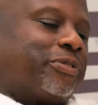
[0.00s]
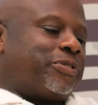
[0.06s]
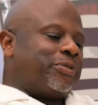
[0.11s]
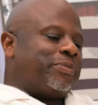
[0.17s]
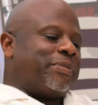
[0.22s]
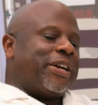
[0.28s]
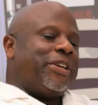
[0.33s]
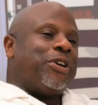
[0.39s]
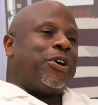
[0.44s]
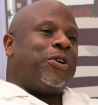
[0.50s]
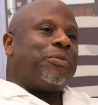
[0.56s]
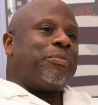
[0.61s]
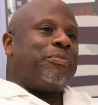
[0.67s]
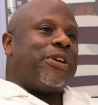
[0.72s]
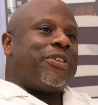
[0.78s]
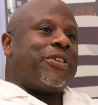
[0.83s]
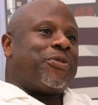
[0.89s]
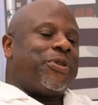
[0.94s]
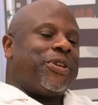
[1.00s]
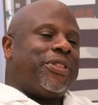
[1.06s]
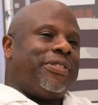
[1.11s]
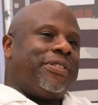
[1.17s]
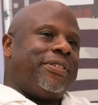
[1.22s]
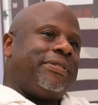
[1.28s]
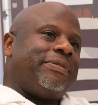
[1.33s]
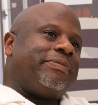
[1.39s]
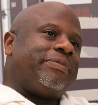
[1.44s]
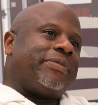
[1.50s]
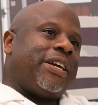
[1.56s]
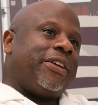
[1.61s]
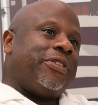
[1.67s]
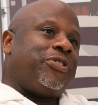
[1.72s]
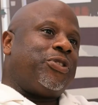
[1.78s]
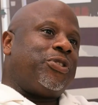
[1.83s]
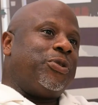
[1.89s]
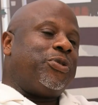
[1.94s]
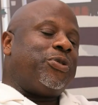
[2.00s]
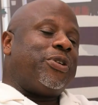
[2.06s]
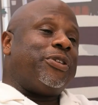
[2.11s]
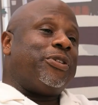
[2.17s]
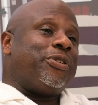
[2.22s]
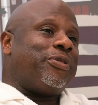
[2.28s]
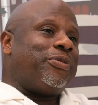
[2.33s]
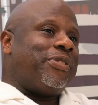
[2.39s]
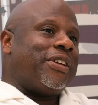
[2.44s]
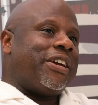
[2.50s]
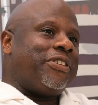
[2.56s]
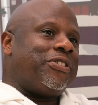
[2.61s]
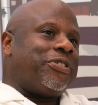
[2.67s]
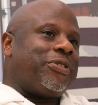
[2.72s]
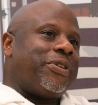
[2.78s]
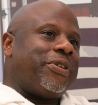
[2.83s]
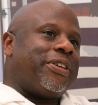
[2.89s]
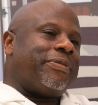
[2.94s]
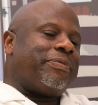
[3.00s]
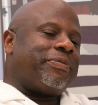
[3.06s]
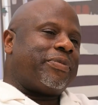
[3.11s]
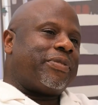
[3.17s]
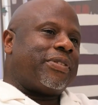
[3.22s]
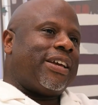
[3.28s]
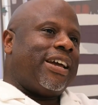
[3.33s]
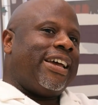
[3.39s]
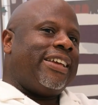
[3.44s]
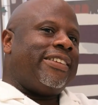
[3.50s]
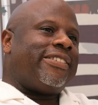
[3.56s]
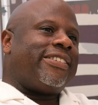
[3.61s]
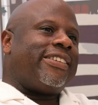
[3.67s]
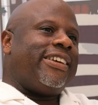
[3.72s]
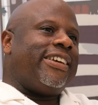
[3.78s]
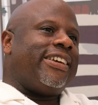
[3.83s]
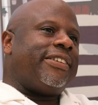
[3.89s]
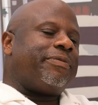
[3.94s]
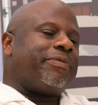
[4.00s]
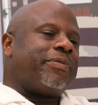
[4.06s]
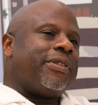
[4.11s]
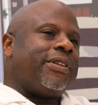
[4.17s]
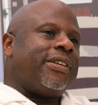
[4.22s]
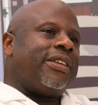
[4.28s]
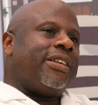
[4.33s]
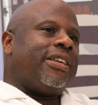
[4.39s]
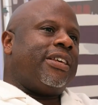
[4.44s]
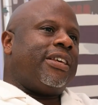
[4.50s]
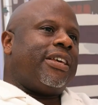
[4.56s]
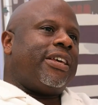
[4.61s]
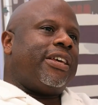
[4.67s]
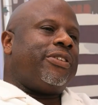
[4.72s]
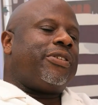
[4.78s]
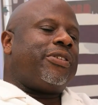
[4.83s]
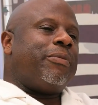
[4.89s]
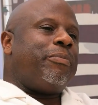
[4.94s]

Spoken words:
To my young brethren and children of Nigeria, I say it's